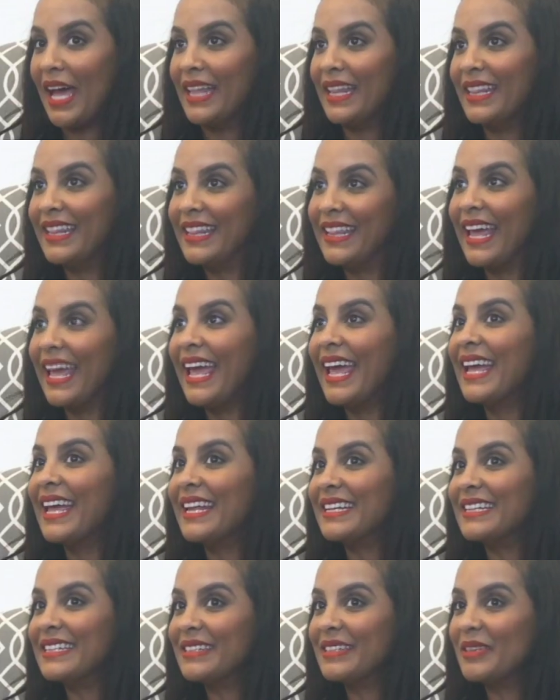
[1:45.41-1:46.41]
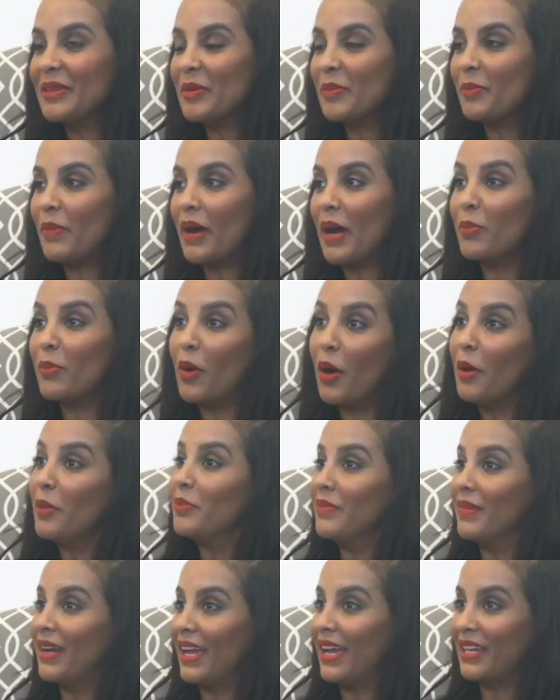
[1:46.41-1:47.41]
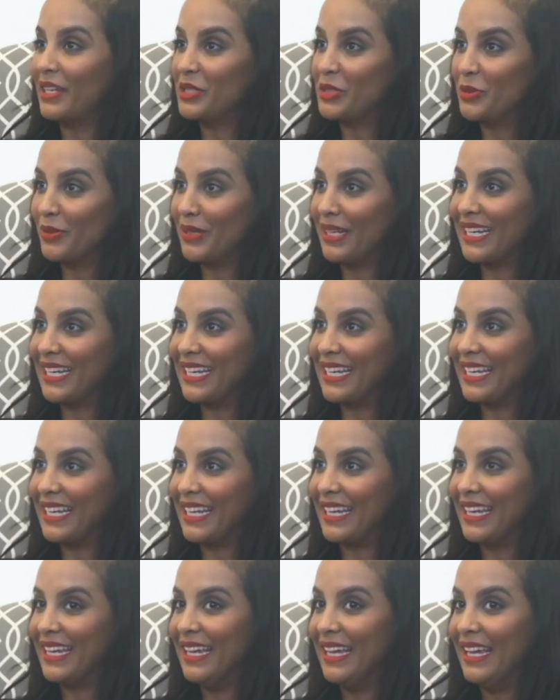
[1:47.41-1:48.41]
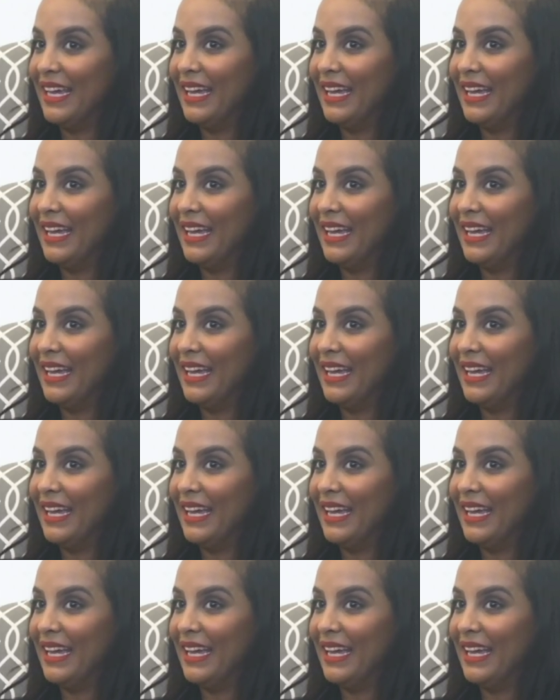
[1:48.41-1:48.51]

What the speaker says: And then my mom actually